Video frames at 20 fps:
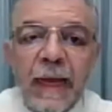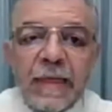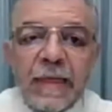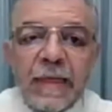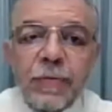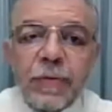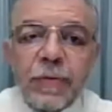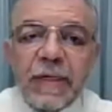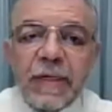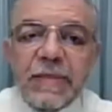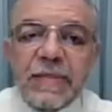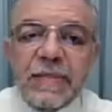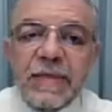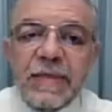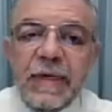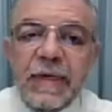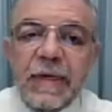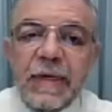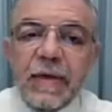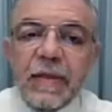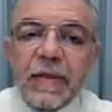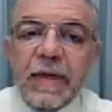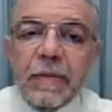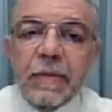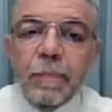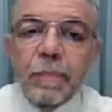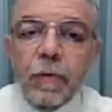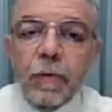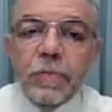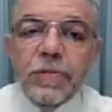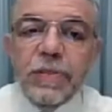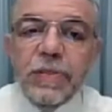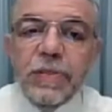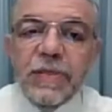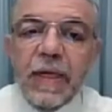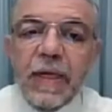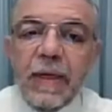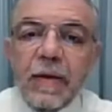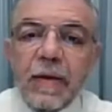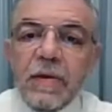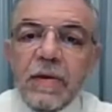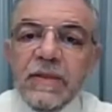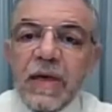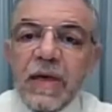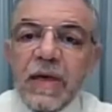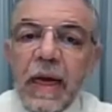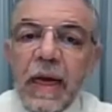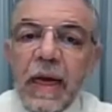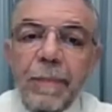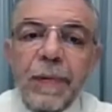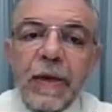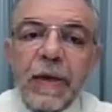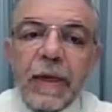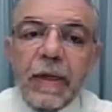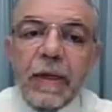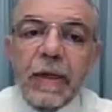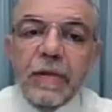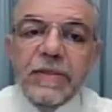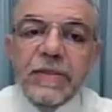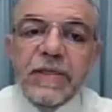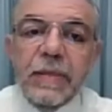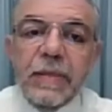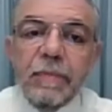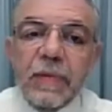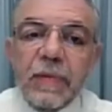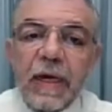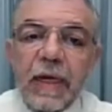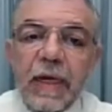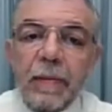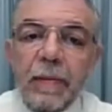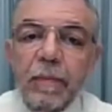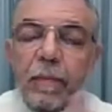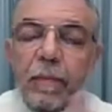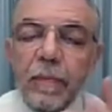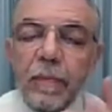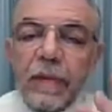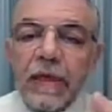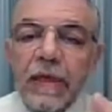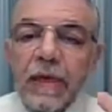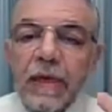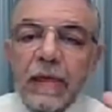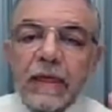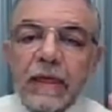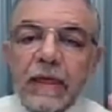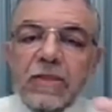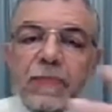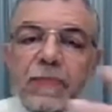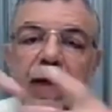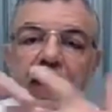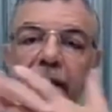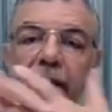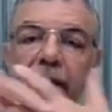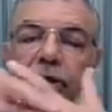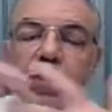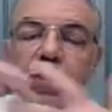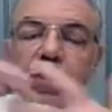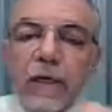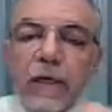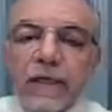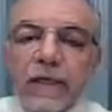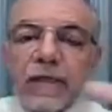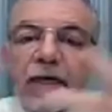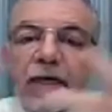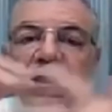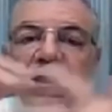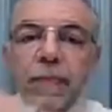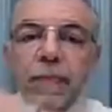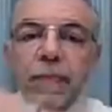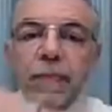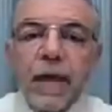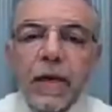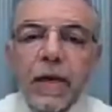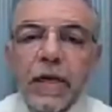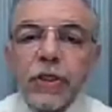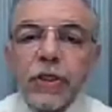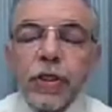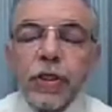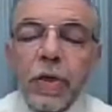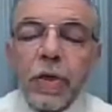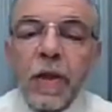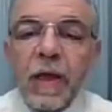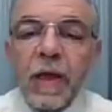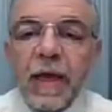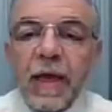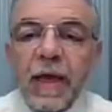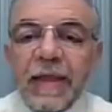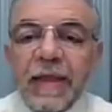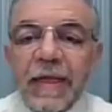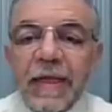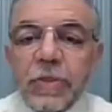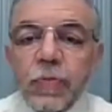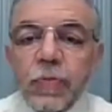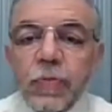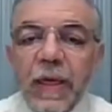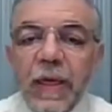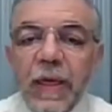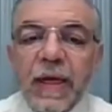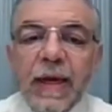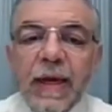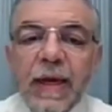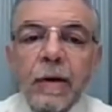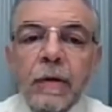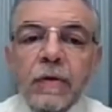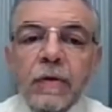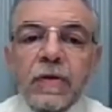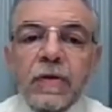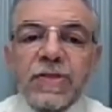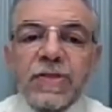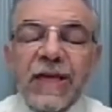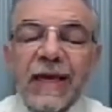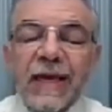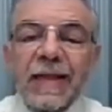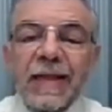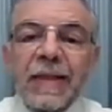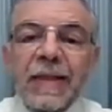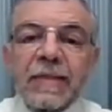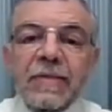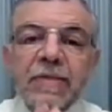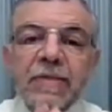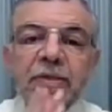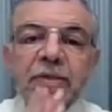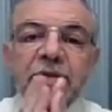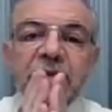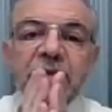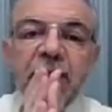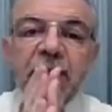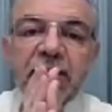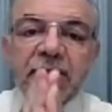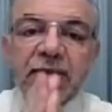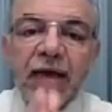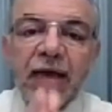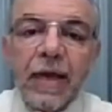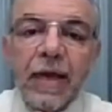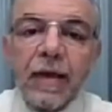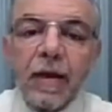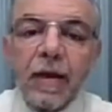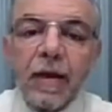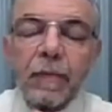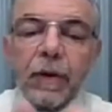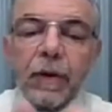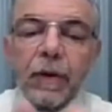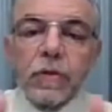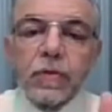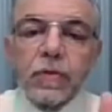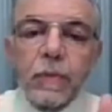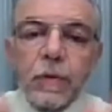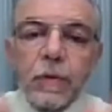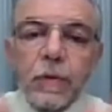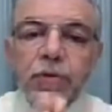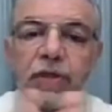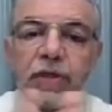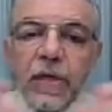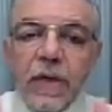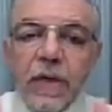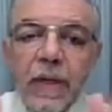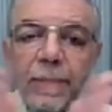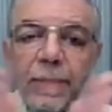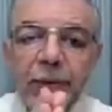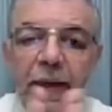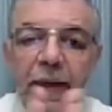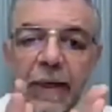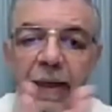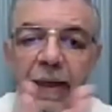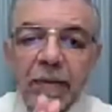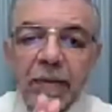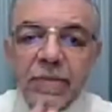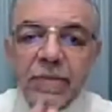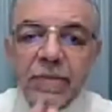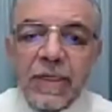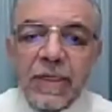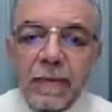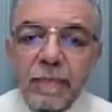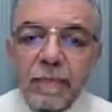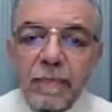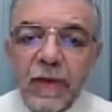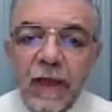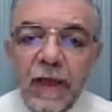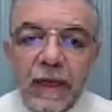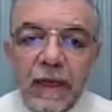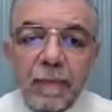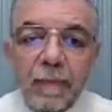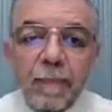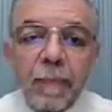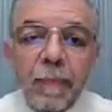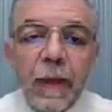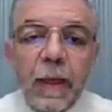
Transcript: As you can see here, that both the cycles are happening at the same time, the inspiration and the expiration, and that's why I cannot say that it is a cycle, because both are happening at the same time.